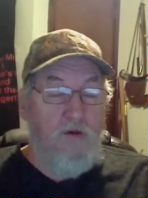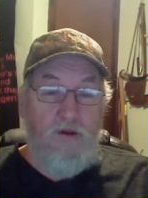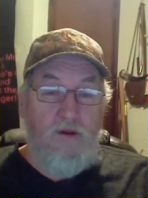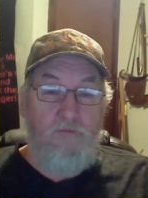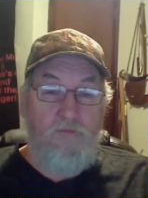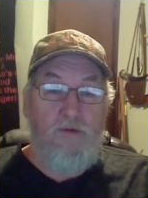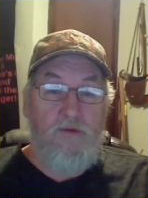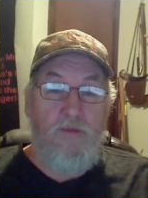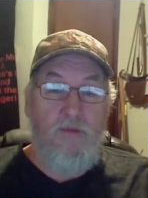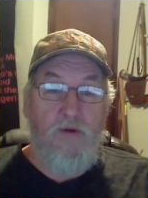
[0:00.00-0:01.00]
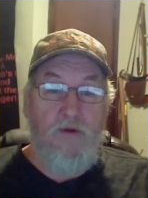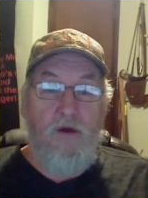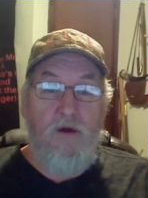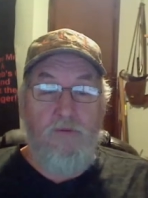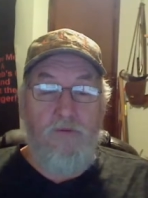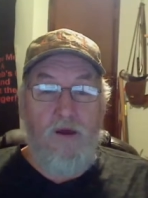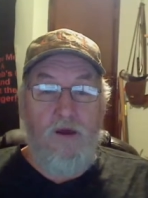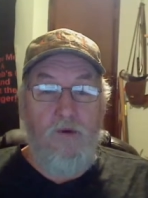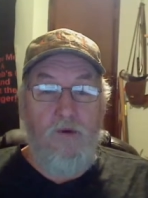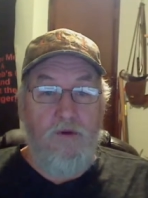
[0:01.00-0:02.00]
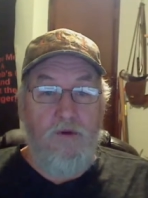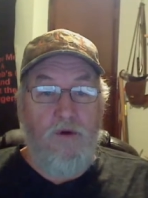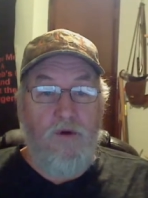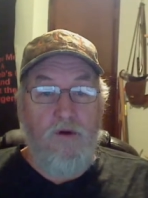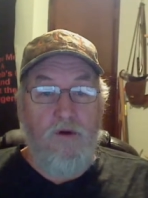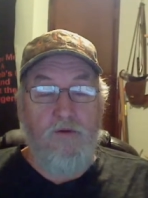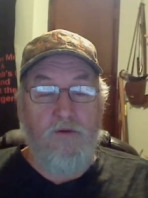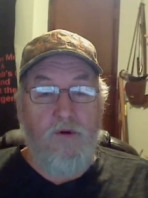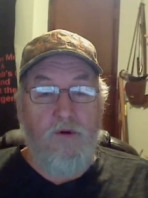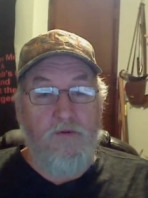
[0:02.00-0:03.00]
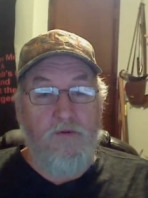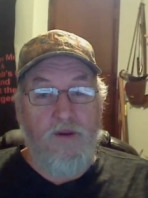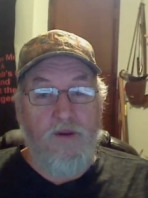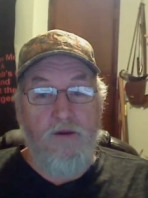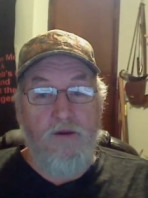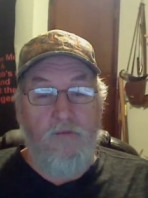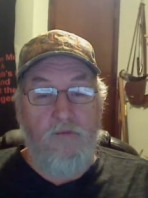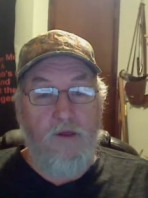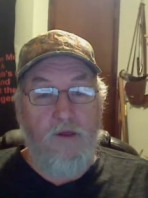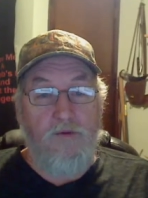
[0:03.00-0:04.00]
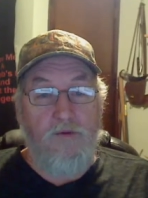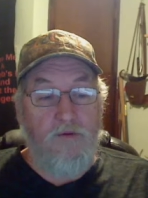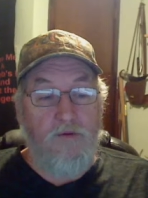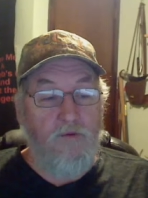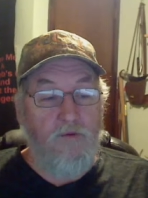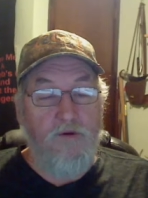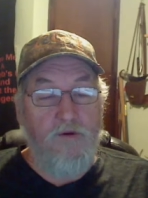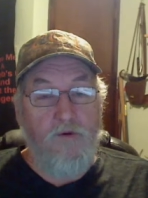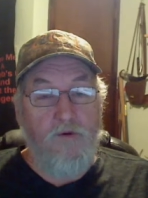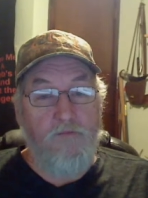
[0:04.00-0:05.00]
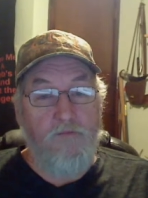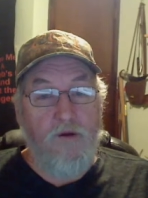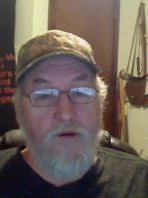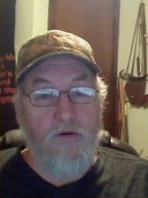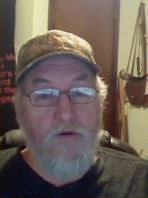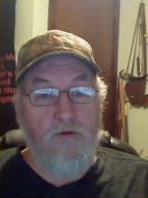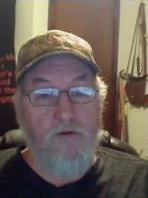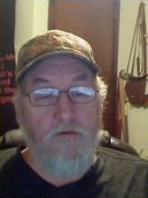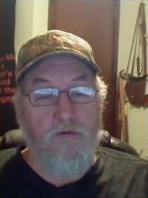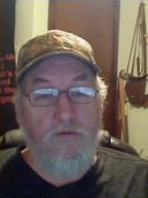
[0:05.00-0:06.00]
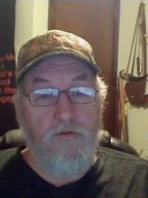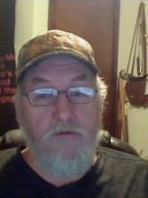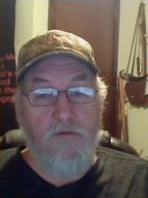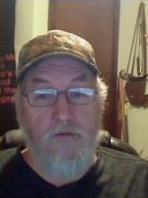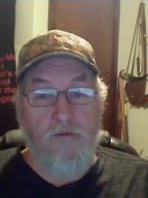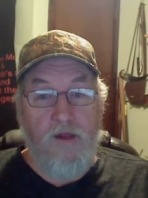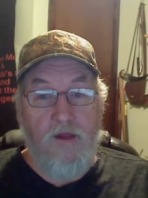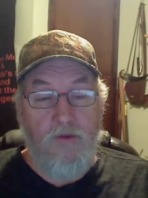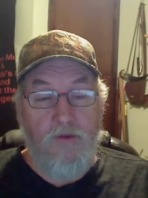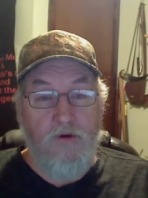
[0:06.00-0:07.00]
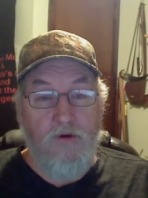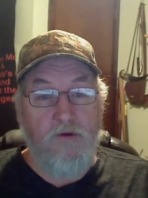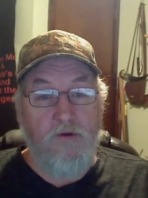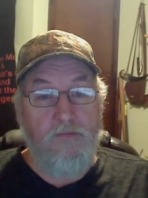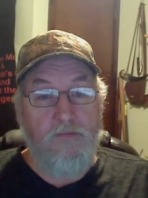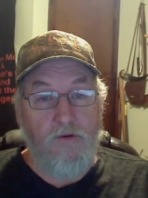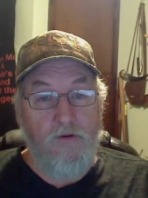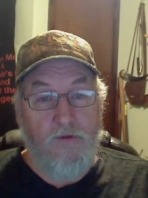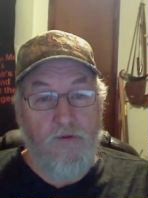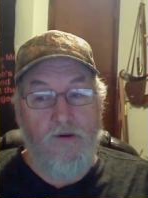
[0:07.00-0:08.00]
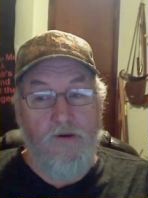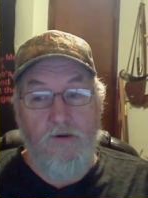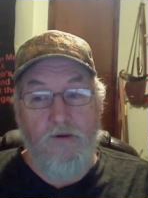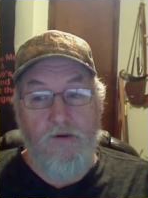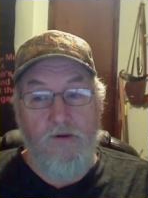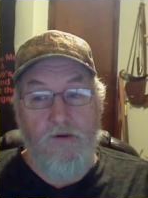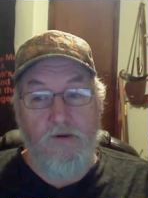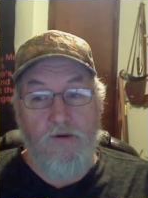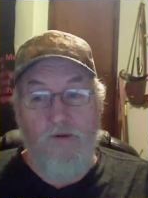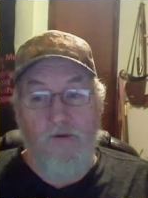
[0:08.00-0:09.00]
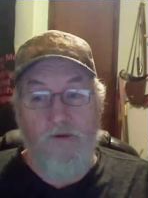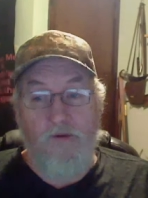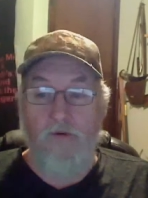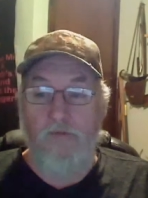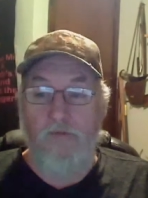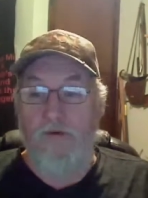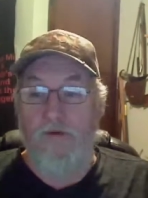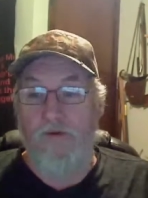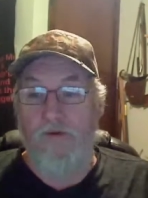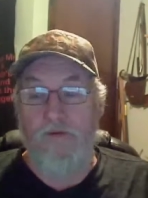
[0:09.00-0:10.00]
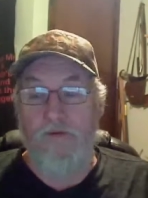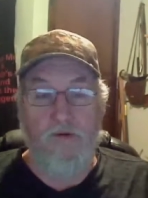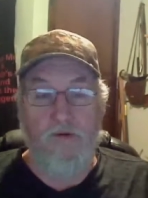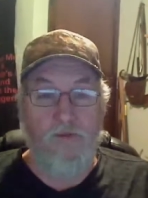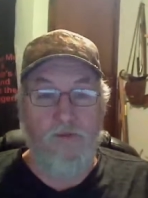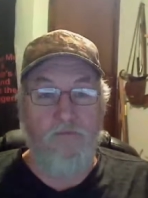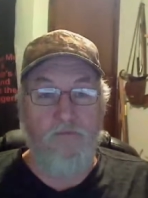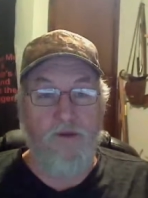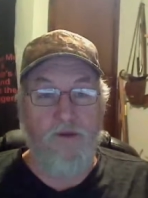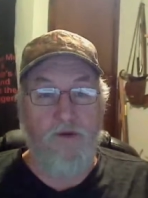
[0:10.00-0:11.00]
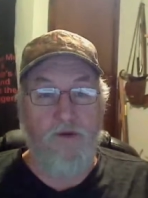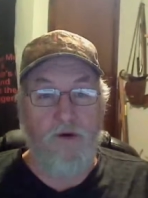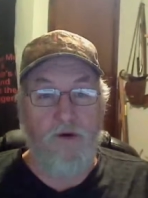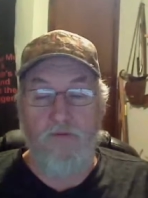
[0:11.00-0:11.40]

That pissed me right off, and I went to the bar and I started drinking. And what else do you do when you drink beer and at a bar? You smoke cigarettes, and that's what drove back to just being pissed off.